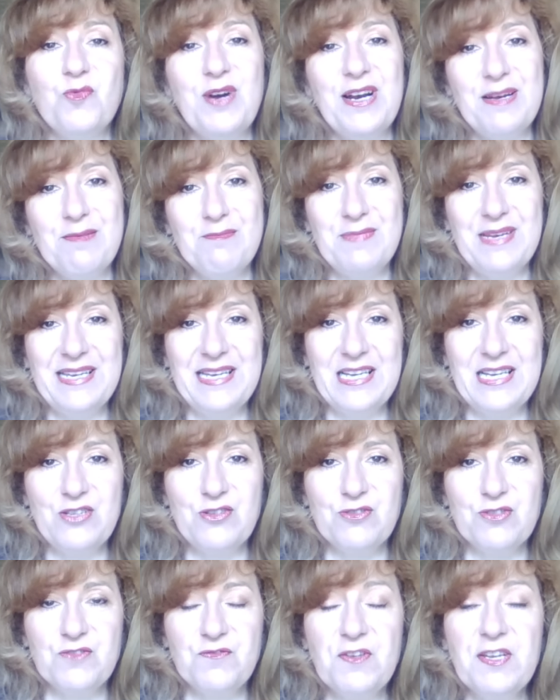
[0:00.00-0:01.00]
why I'm making
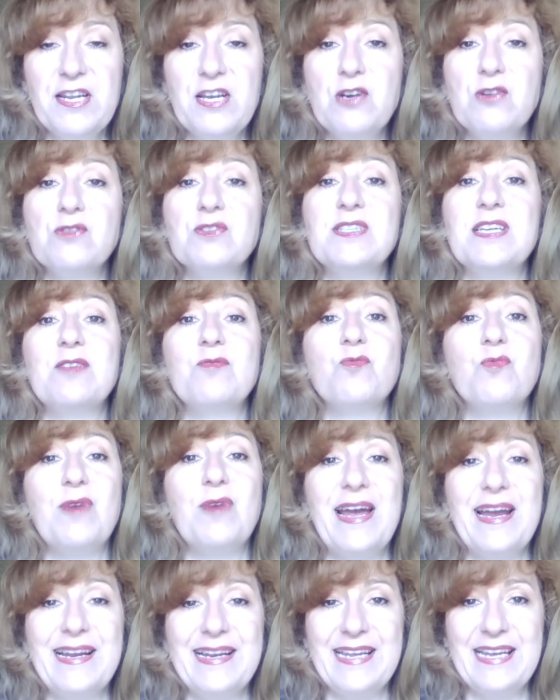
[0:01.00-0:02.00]
those videos and
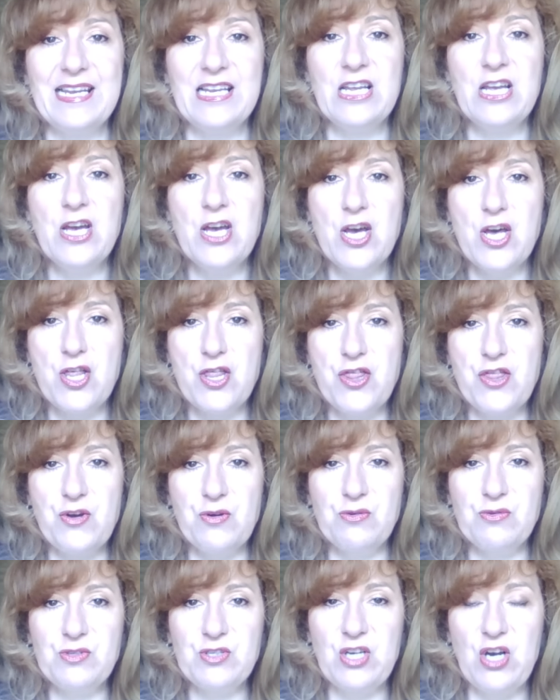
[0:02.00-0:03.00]
writing
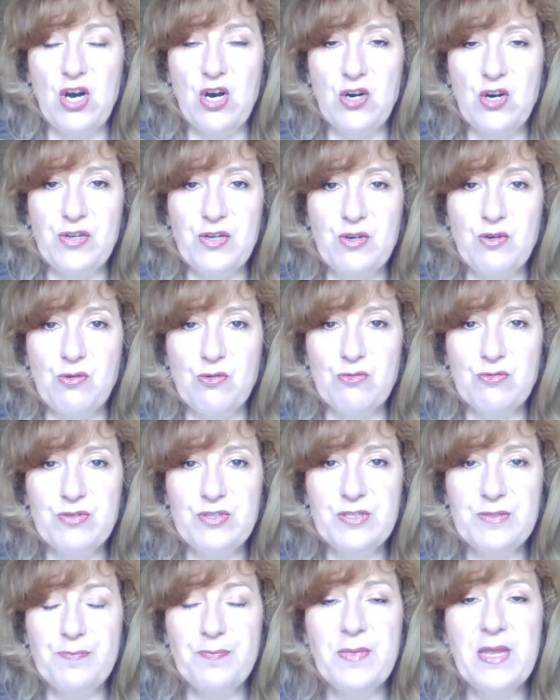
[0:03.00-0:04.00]
those
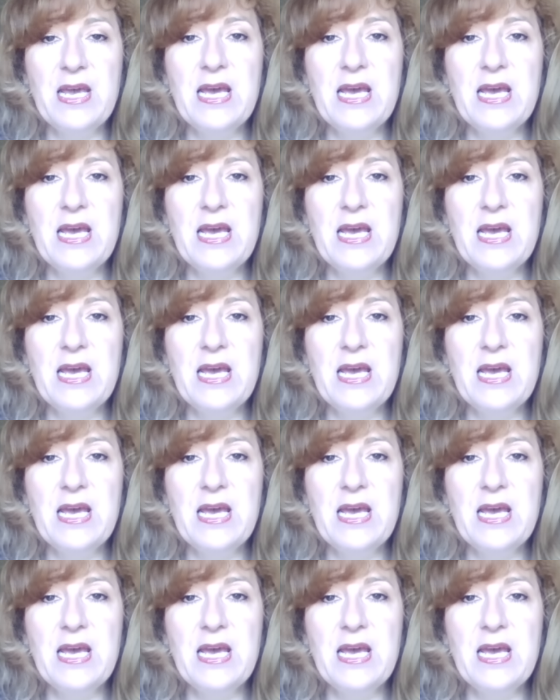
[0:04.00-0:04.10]
articles.